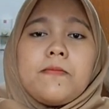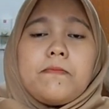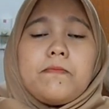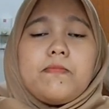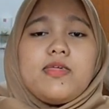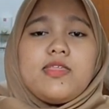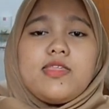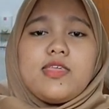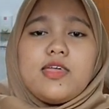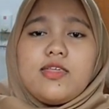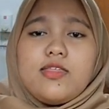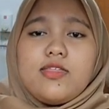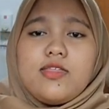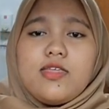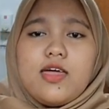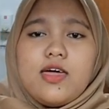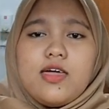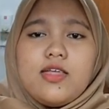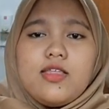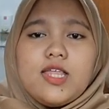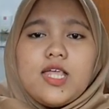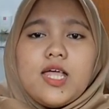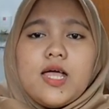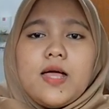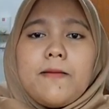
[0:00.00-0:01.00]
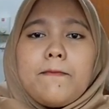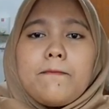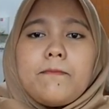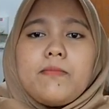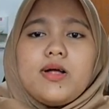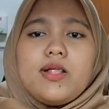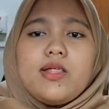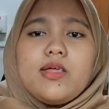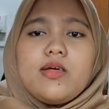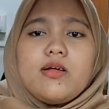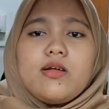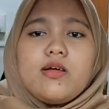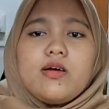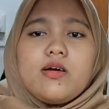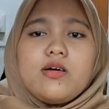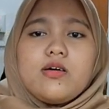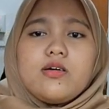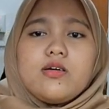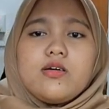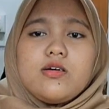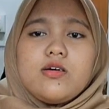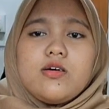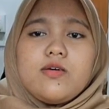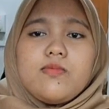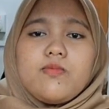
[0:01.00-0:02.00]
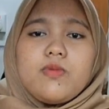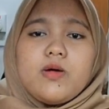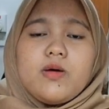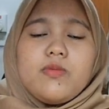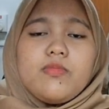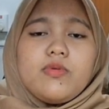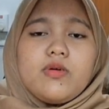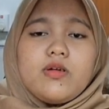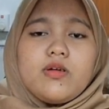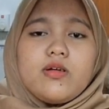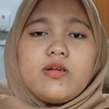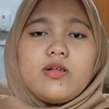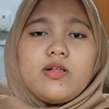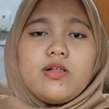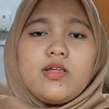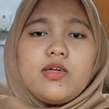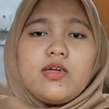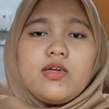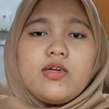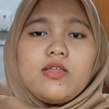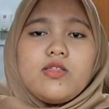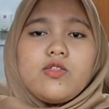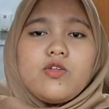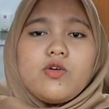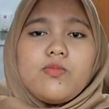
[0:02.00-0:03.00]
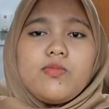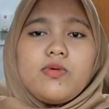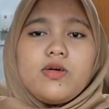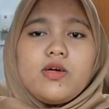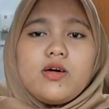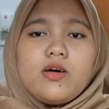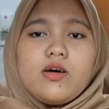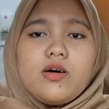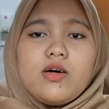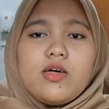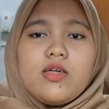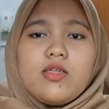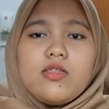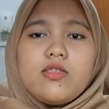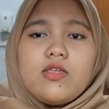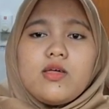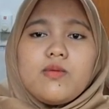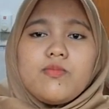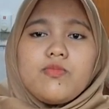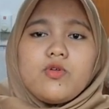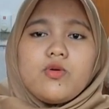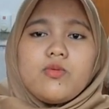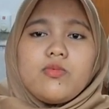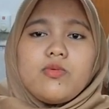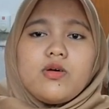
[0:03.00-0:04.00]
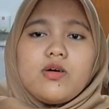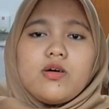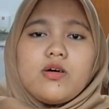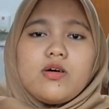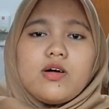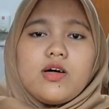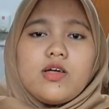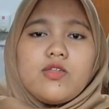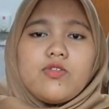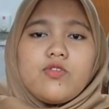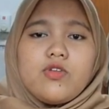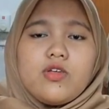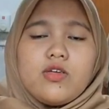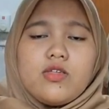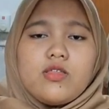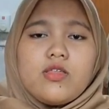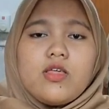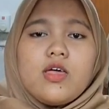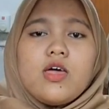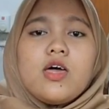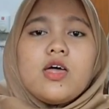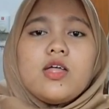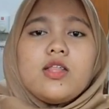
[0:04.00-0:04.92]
Besides that, malaria occurs primarily in tropical and subtropical countries.